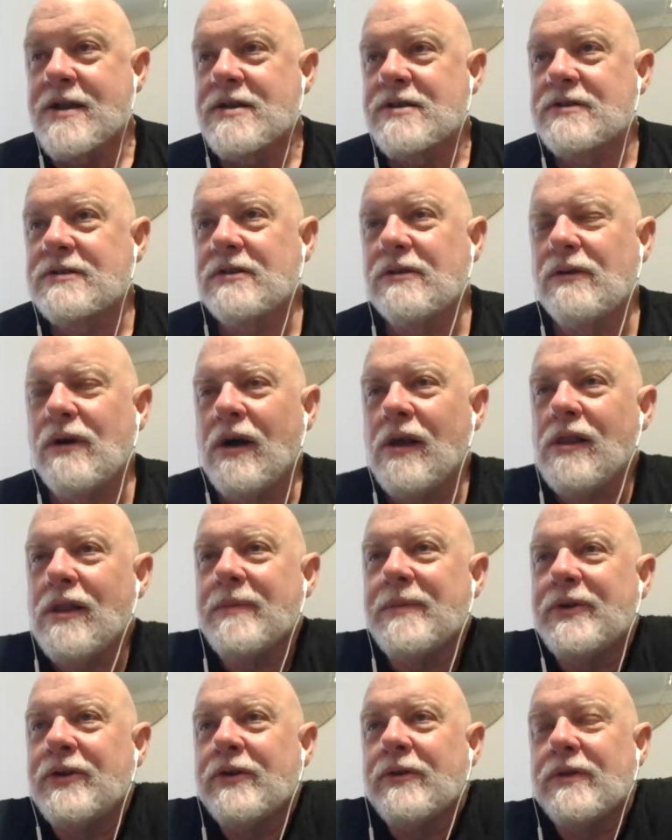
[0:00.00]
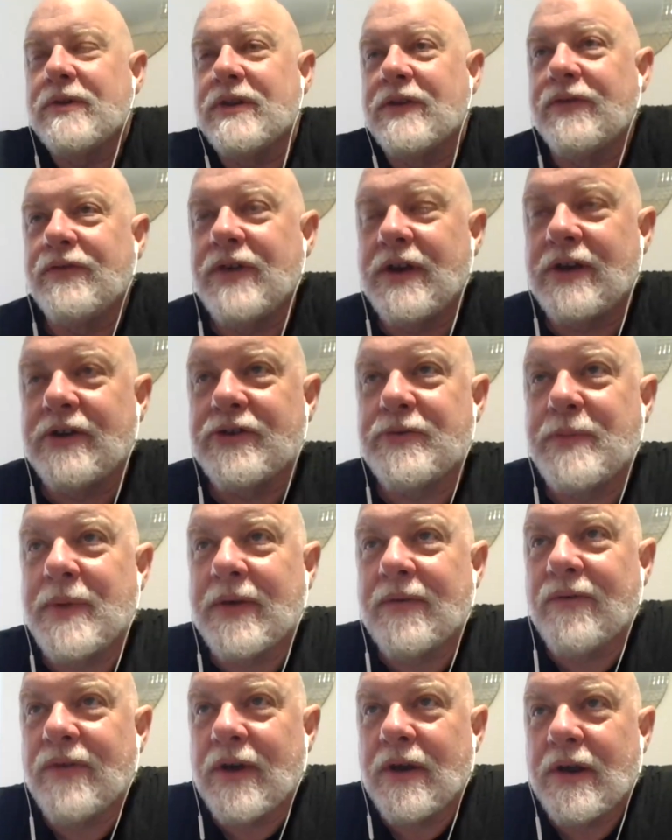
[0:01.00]
So all I'm doing with this video is being
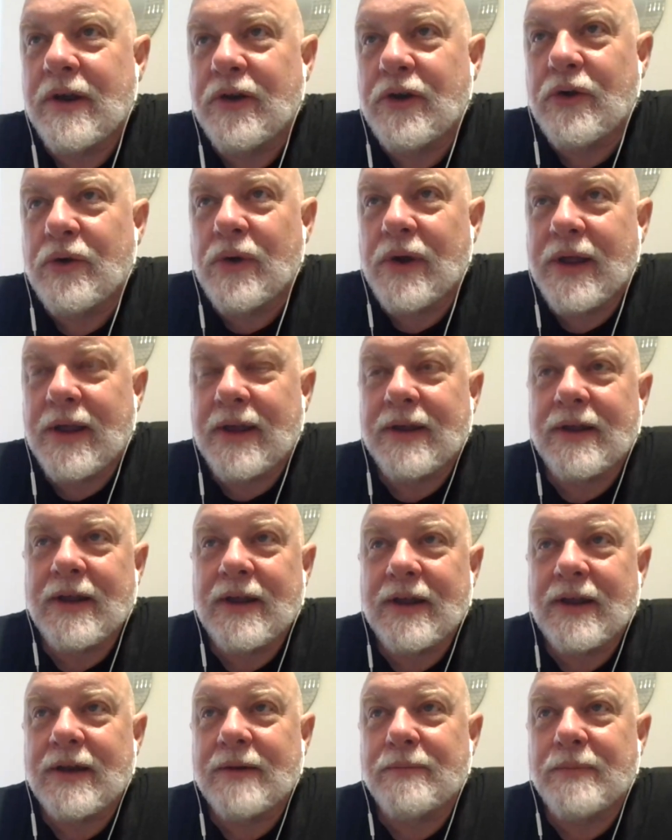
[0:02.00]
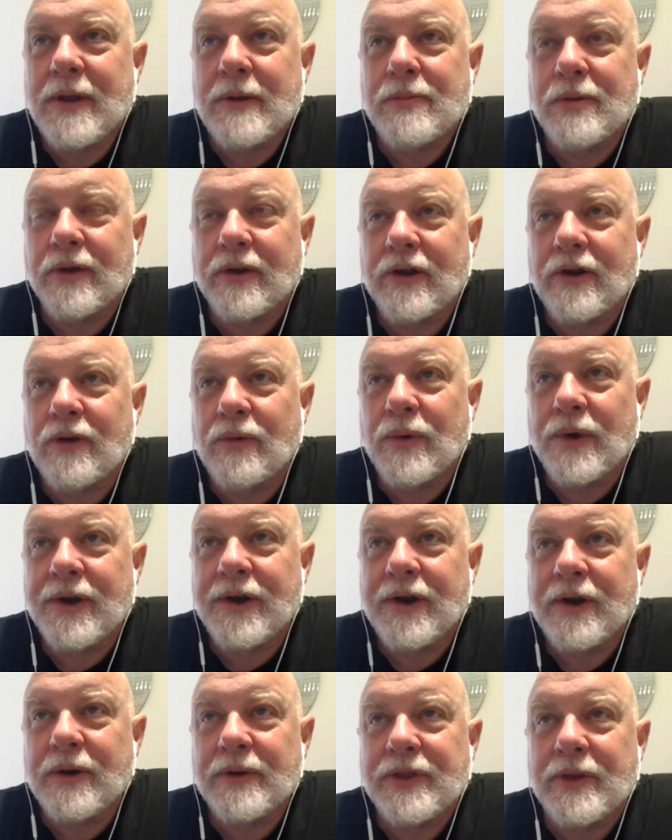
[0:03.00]
very annoying, and people are going to want to
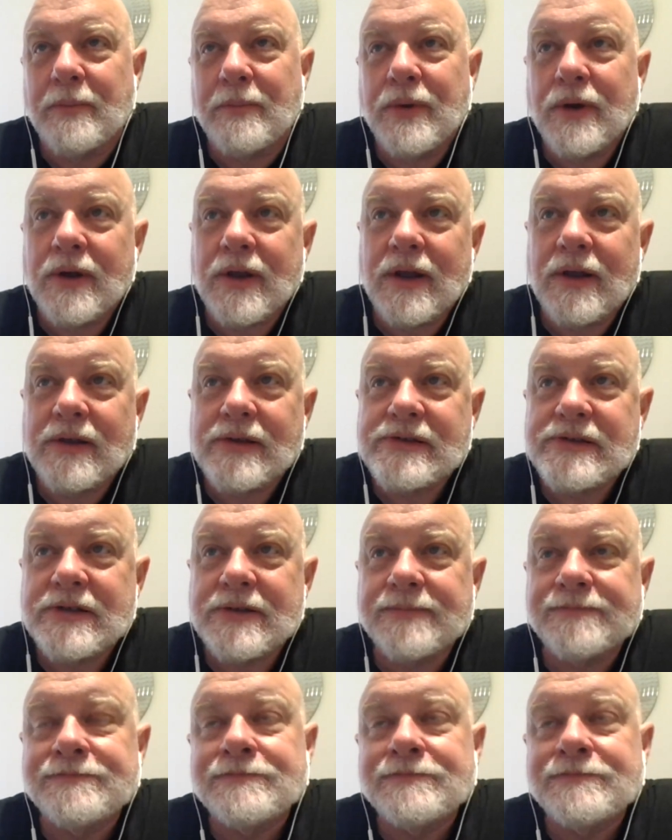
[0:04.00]
know what the book is.